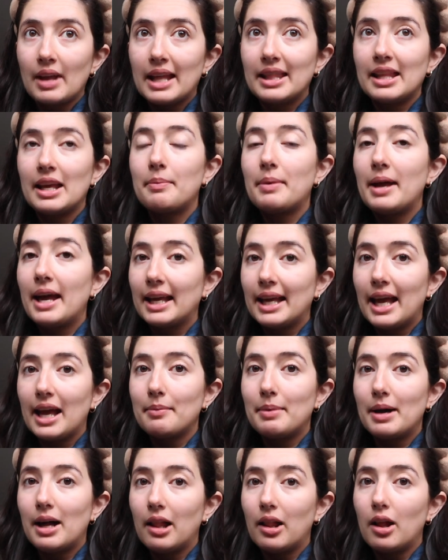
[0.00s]
at the
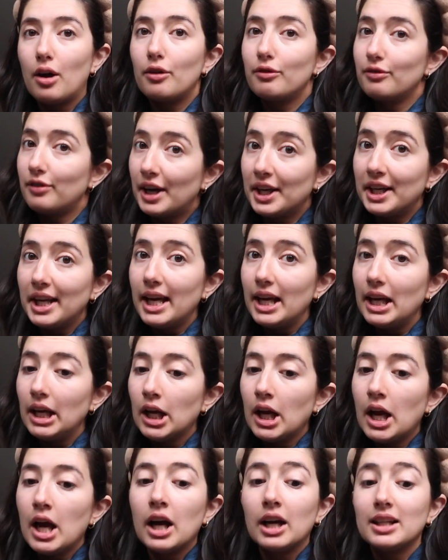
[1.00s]
pancake parlor on Friday
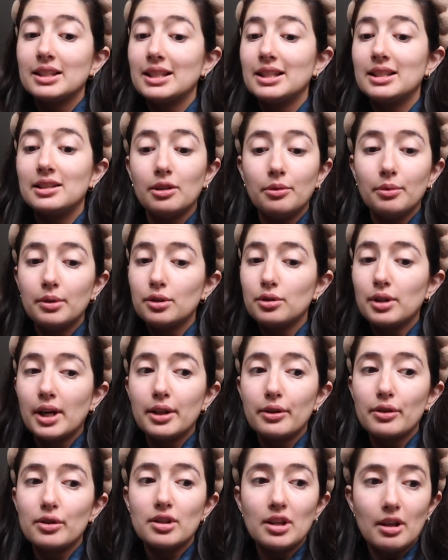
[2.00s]
because I still want to
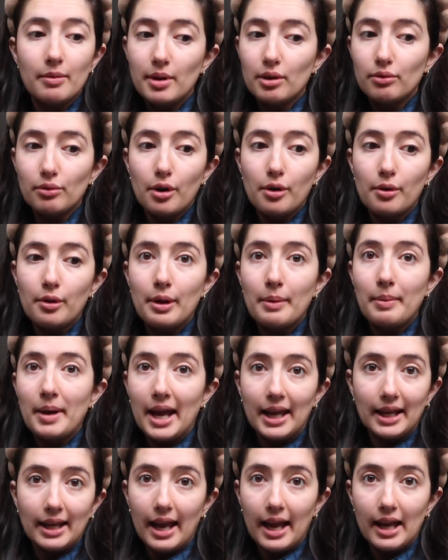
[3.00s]
try those cinnamon roll
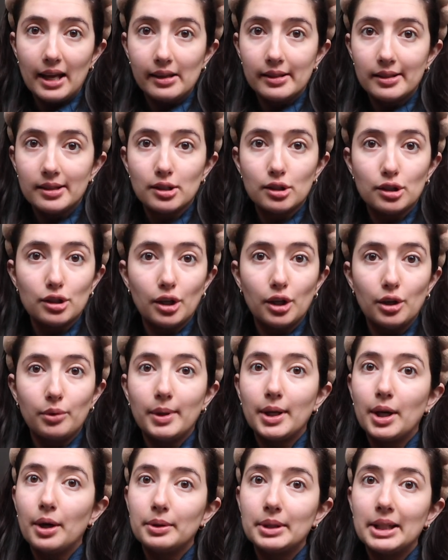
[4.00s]
pancakes. So
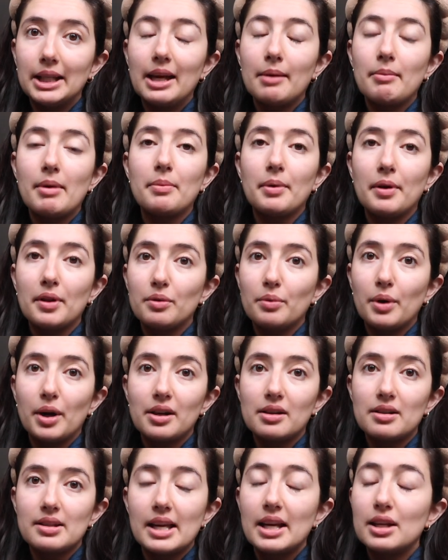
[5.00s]
we're going and my brother
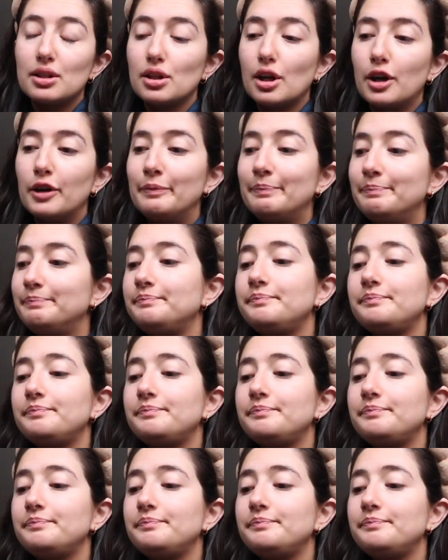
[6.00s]
works there. So